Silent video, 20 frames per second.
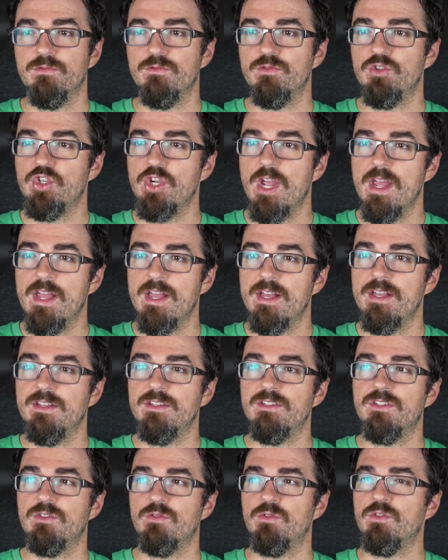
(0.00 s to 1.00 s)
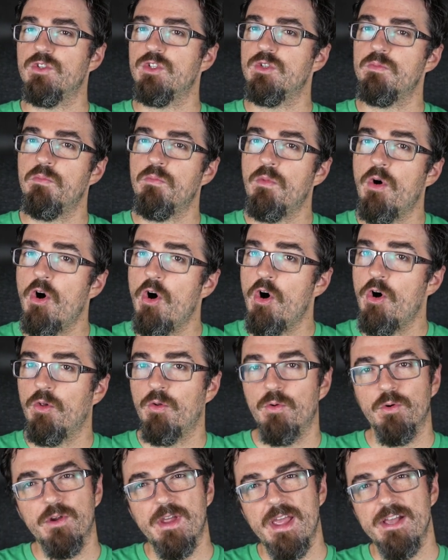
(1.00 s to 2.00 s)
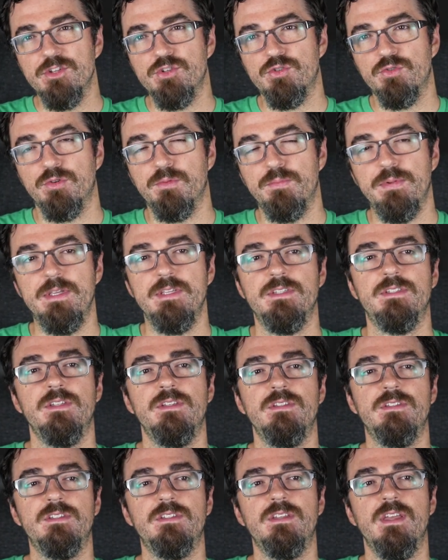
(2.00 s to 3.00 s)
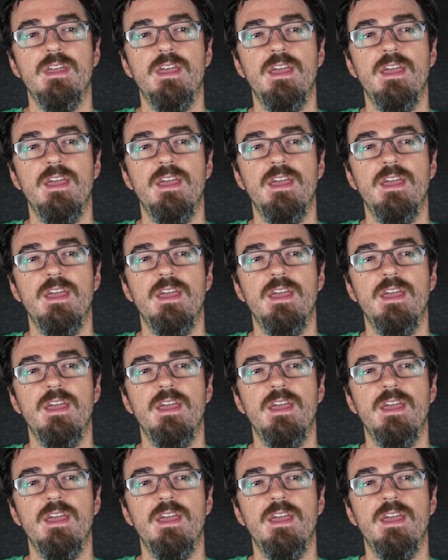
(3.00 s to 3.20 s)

jazz or small orchestral pieces.